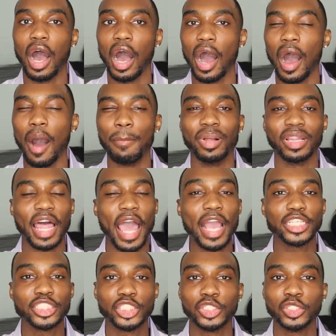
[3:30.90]
a
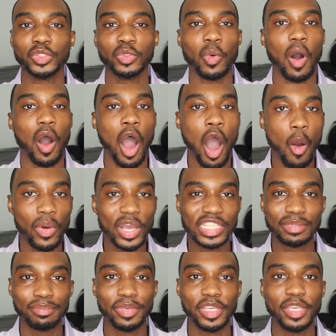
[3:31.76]
black shoe will
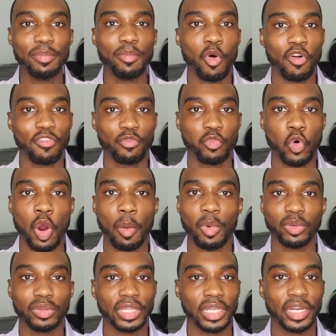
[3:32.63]
always be more
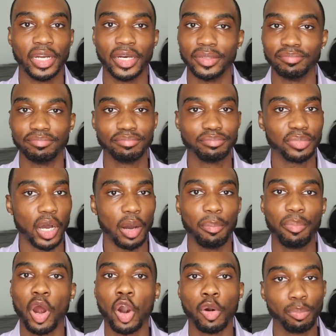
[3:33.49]
formal than a
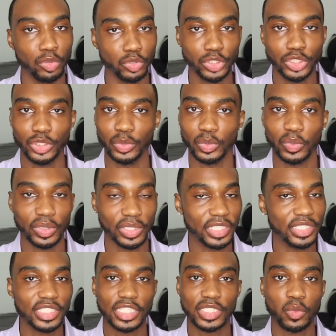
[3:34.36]
purple shoe.
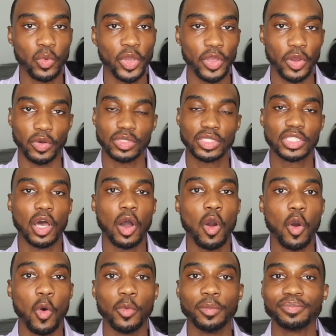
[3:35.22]
It just will.
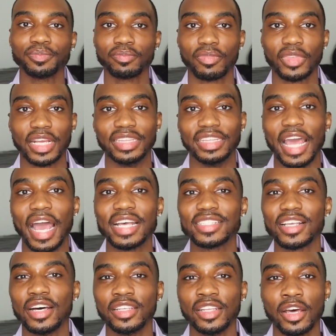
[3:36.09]
So
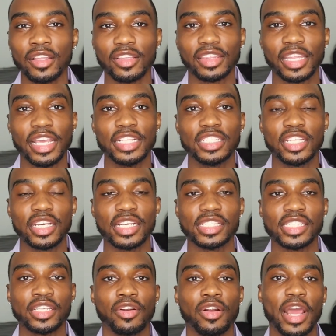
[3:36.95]
that's another thing to
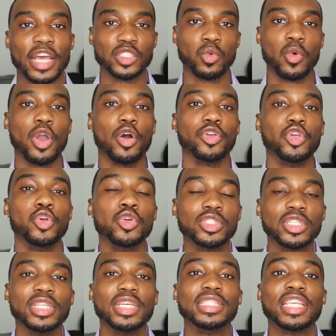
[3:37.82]
consider as well.
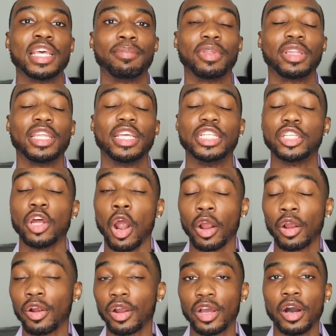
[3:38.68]
Usually, typically,
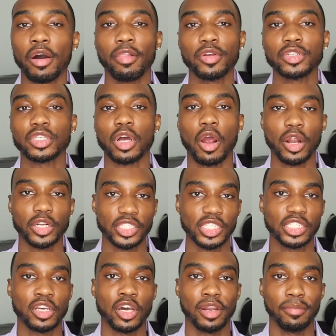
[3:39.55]
darker colors are
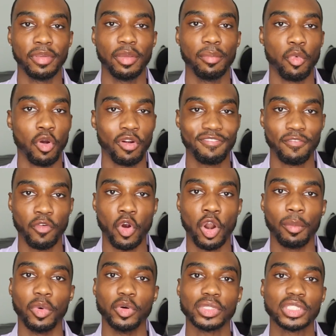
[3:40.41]
just going to be more
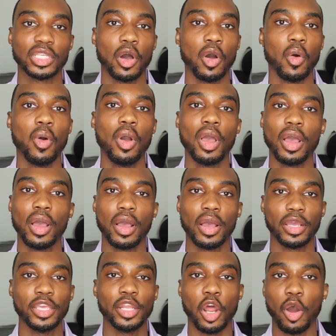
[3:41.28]
formal. So,
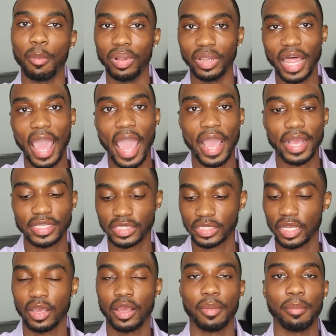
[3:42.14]

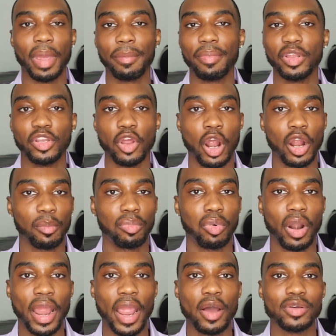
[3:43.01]
blacks, maybe dark
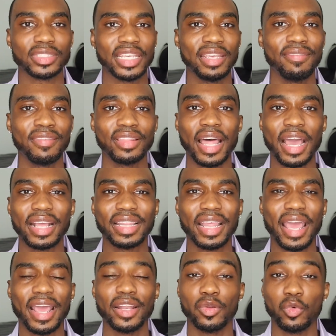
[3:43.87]
browns, even like
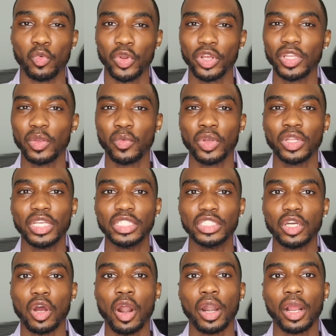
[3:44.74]
that really, really
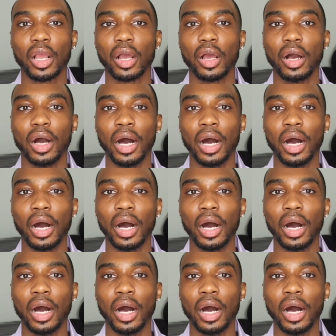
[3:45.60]
dark